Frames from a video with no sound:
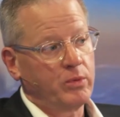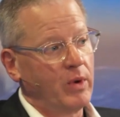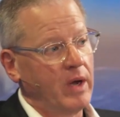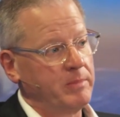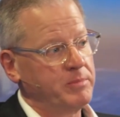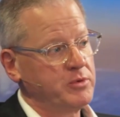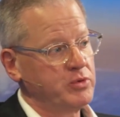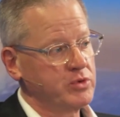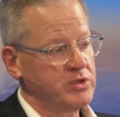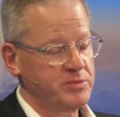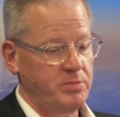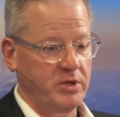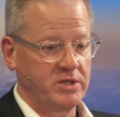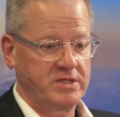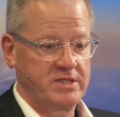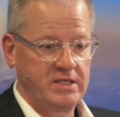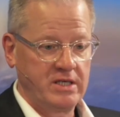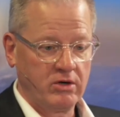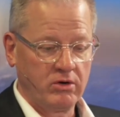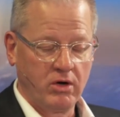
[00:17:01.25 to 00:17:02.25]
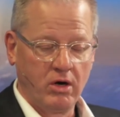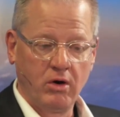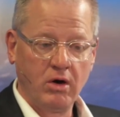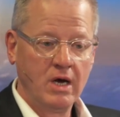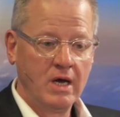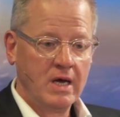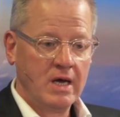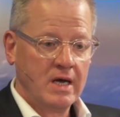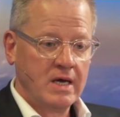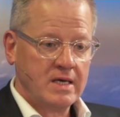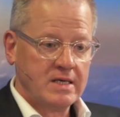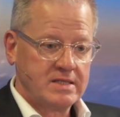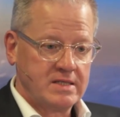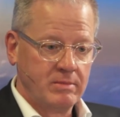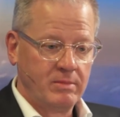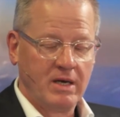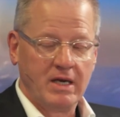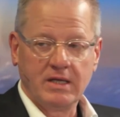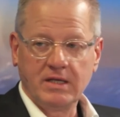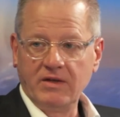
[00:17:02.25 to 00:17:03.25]
at Web 2.0,
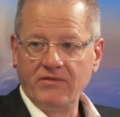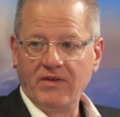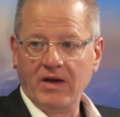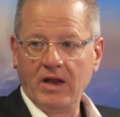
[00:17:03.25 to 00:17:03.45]
similar